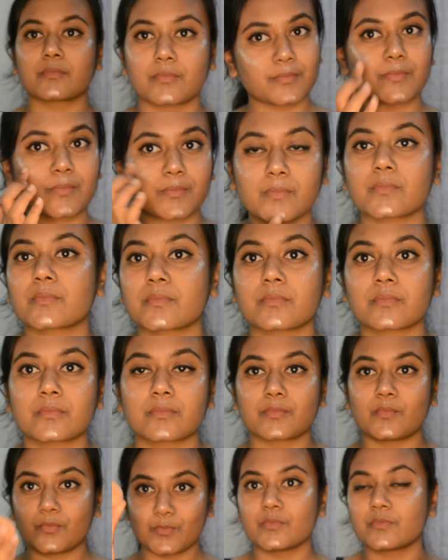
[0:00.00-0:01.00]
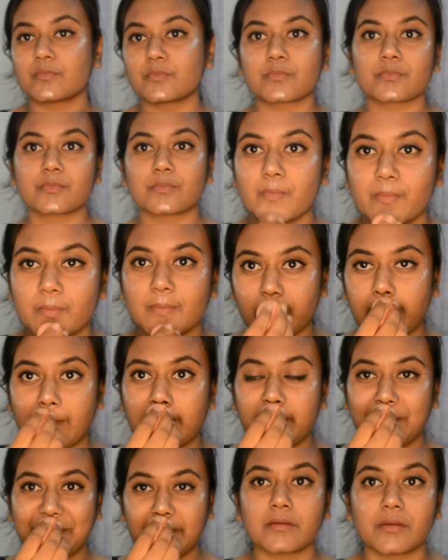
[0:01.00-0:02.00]
using the L'Oreal Paris Liquid
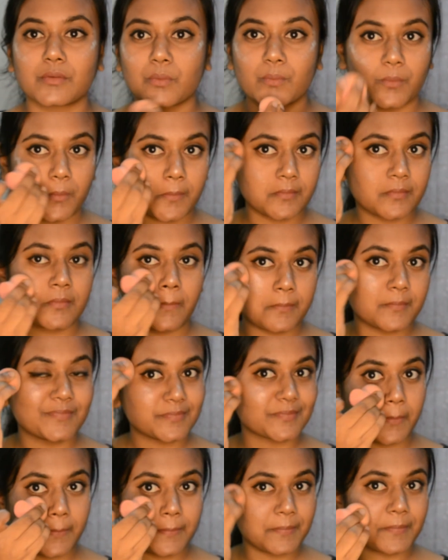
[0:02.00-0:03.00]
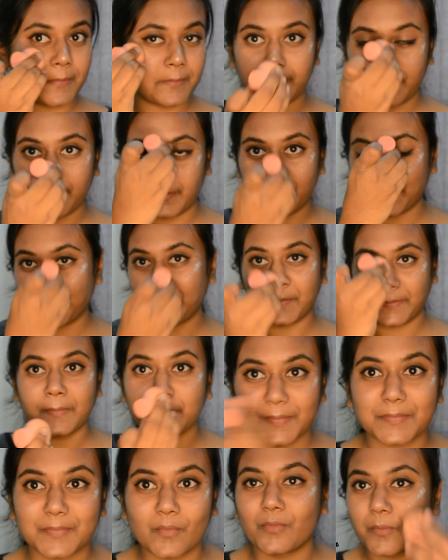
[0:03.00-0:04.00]
Highlighter. Again, with the
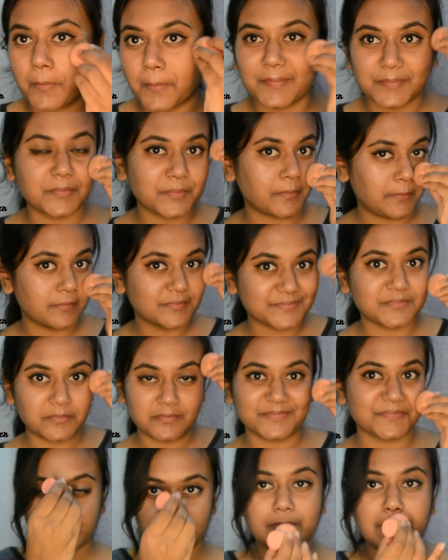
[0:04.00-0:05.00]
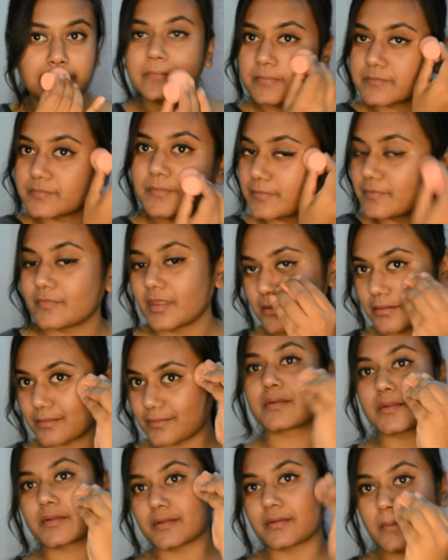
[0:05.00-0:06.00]
help of the blender, I'll
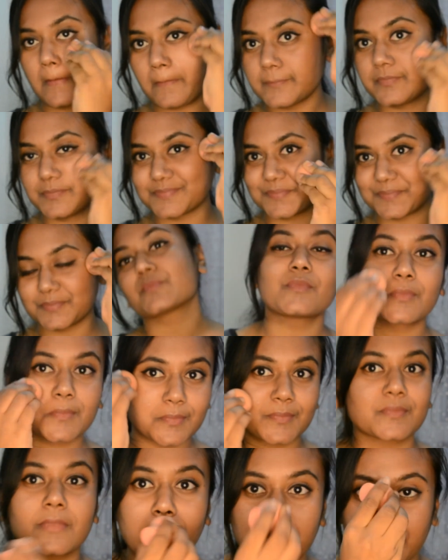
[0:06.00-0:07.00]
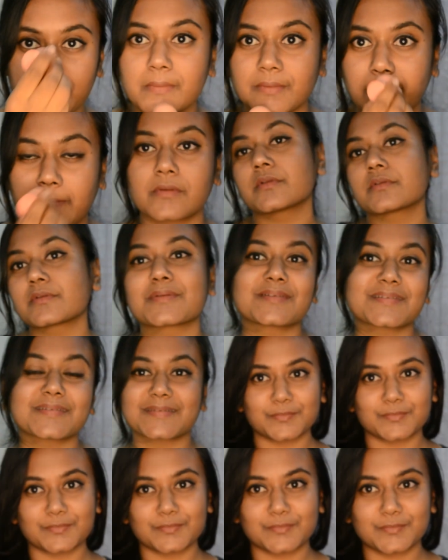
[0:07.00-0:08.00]
blend the highlighter on my high
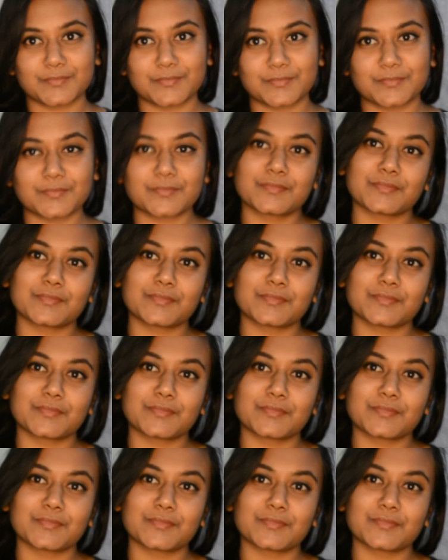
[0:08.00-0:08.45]
points.